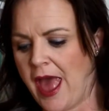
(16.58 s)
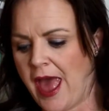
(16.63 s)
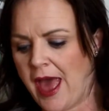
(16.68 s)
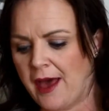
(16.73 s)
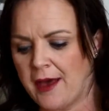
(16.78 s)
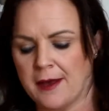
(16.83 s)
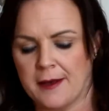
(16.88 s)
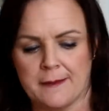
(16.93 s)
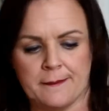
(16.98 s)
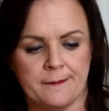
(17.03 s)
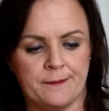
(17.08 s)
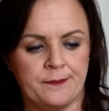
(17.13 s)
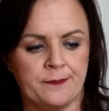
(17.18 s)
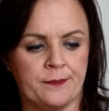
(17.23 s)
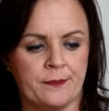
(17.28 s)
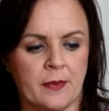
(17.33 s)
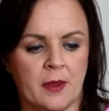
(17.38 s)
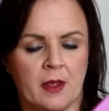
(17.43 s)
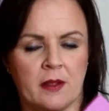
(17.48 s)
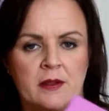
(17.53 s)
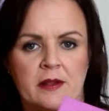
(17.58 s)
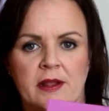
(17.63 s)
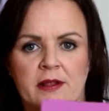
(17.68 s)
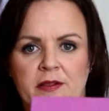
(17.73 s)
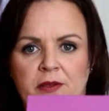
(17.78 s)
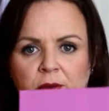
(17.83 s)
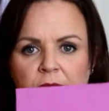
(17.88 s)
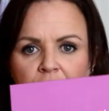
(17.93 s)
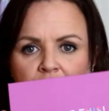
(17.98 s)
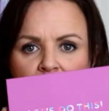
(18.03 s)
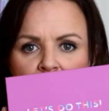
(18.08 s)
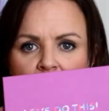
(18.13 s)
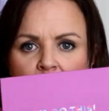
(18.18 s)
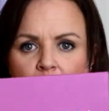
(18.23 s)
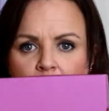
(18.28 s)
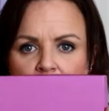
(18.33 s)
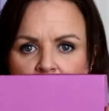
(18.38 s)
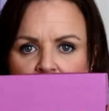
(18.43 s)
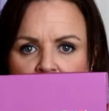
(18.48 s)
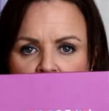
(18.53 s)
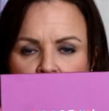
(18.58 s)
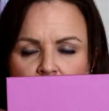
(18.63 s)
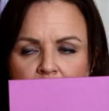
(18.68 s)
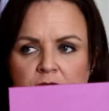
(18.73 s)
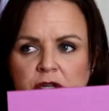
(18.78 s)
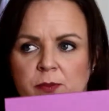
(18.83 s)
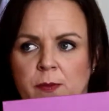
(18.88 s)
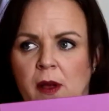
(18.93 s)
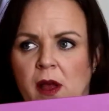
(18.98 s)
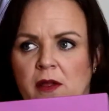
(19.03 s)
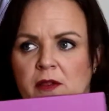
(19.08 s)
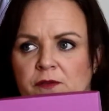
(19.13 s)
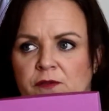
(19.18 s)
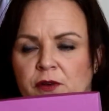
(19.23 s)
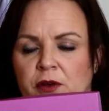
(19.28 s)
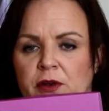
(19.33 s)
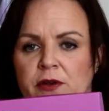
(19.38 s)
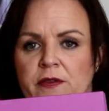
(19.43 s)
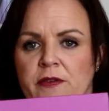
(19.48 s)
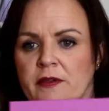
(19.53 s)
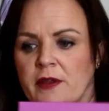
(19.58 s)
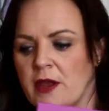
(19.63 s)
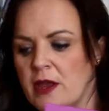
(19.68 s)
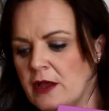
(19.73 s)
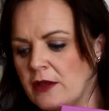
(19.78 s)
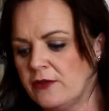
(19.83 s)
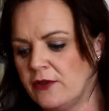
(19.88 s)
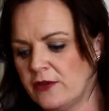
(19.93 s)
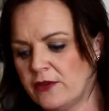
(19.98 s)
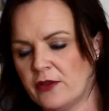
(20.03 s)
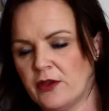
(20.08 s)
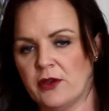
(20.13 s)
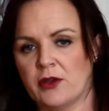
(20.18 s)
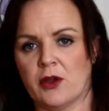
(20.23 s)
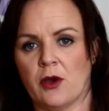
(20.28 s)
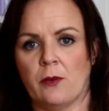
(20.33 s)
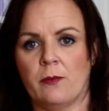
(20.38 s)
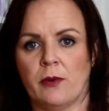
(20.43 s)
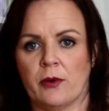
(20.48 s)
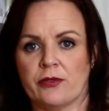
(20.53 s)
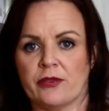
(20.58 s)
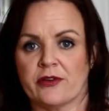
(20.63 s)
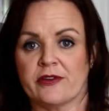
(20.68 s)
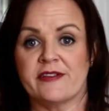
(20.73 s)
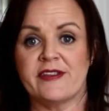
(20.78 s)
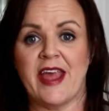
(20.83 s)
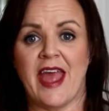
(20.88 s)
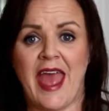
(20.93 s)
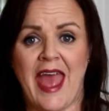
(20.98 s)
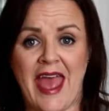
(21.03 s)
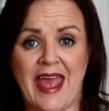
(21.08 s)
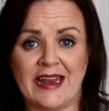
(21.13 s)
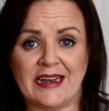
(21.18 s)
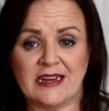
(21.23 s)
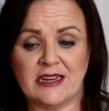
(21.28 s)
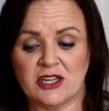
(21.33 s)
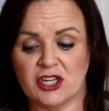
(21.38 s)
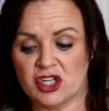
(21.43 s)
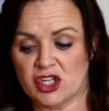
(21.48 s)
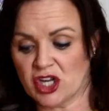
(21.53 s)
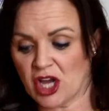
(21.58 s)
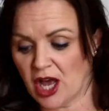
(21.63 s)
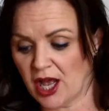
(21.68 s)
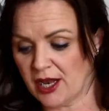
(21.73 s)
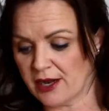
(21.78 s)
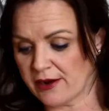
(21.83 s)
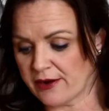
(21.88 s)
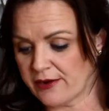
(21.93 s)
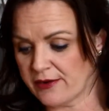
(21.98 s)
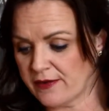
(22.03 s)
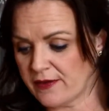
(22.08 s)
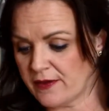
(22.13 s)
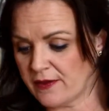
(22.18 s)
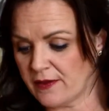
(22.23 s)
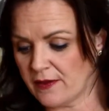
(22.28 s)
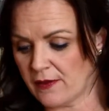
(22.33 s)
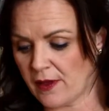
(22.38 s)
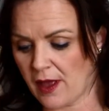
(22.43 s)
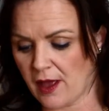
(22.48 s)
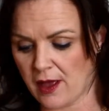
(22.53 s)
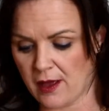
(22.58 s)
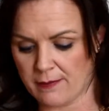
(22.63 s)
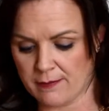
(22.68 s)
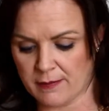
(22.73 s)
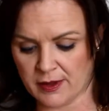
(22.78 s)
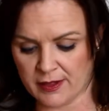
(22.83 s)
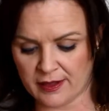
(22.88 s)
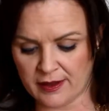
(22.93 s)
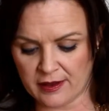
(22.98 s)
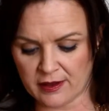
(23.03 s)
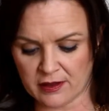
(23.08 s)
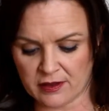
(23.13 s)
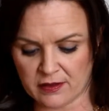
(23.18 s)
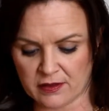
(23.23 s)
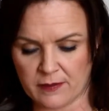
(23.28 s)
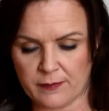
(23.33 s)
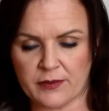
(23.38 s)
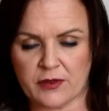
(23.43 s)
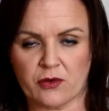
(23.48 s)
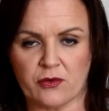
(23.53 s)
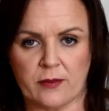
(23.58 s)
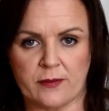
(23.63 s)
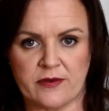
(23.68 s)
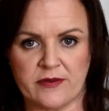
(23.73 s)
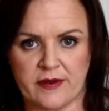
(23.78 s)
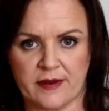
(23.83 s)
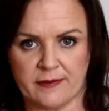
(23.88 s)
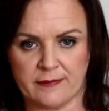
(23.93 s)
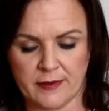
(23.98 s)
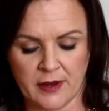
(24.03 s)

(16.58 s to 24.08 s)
Um, let's go through the Birchbox first. Just so you know, both are $10 uh, monthly subscription.